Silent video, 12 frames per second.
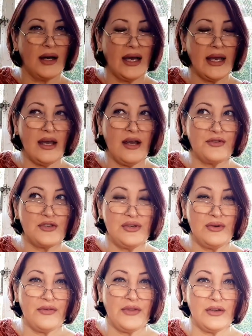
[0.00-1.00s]
I have
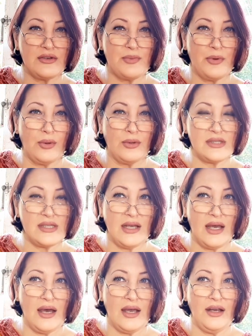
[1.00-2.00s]
2 of those balls and
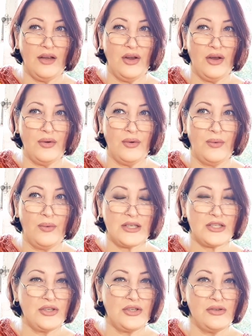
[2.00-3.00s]
I don't know what
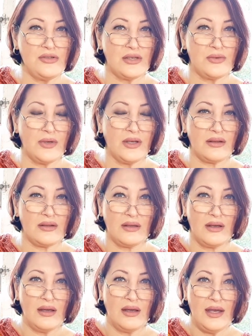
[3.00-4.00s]
to use it with.
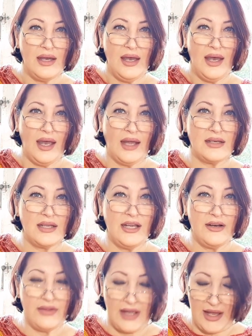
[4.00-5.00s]
And
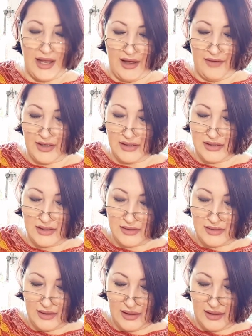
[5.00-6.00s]
here they have it.
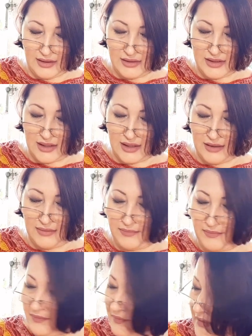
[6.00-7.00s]

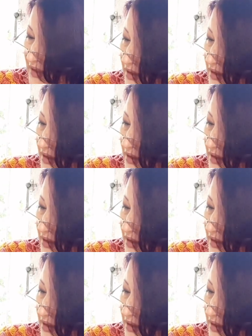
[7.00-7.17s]
And